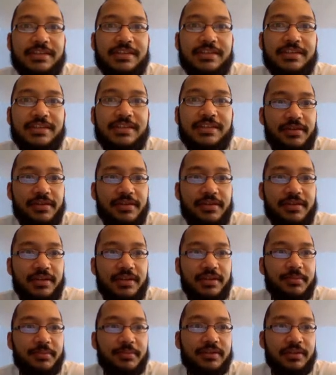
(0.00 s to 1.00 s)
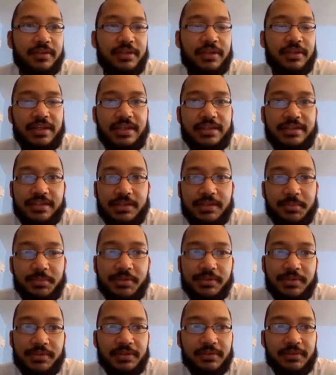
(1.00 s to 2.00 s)
right here that I've been set up
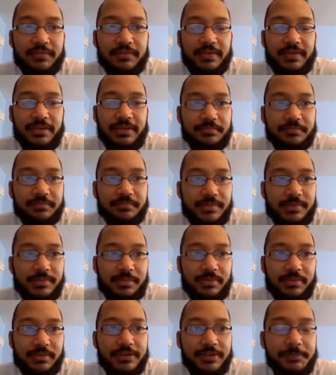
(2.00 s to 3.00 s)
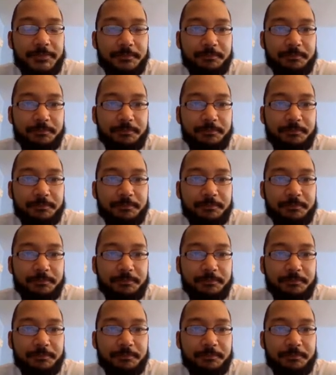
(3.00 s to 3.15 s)
using the PhET simulator.